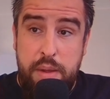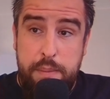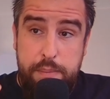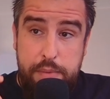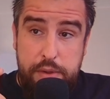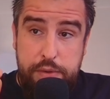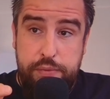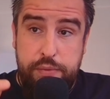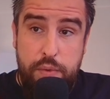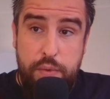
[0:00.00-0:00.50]

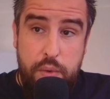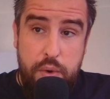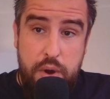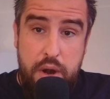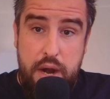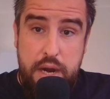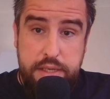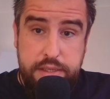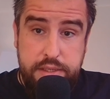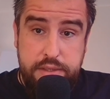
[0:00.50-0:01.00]
before
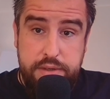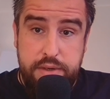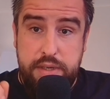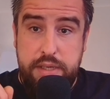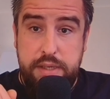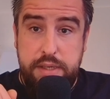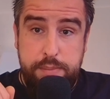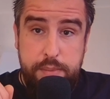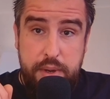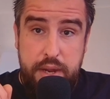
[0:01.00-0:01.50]
I
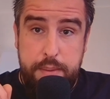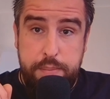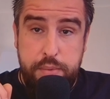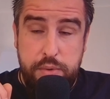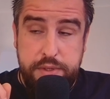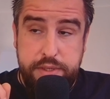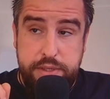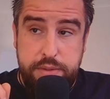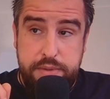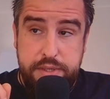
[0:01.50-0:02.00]
started my
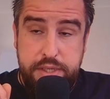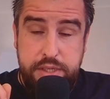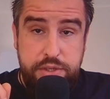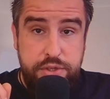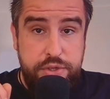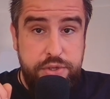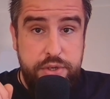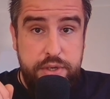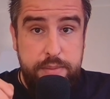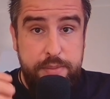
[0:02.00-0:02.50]
epoxy resin
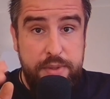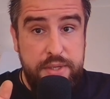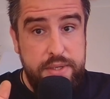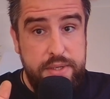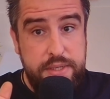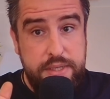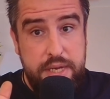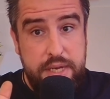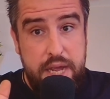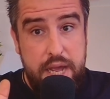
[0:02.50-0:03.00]
journey,
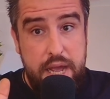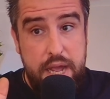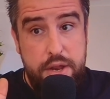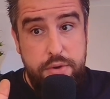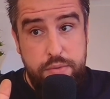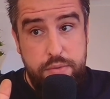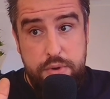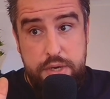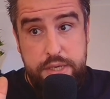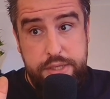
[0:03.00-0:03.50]
because I
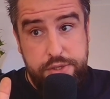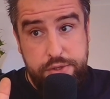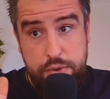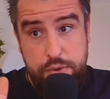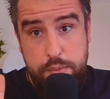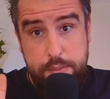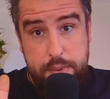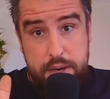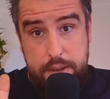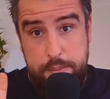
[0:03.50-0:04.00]
ruined
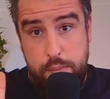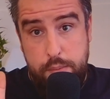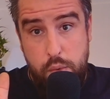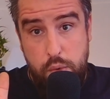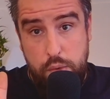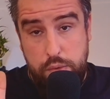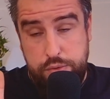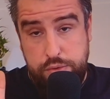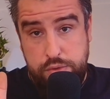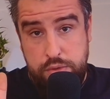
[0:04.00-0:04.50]
so many
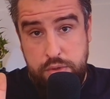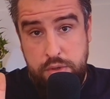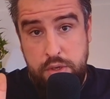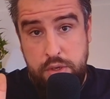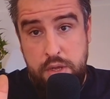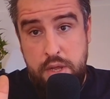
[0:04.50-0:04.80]
molds.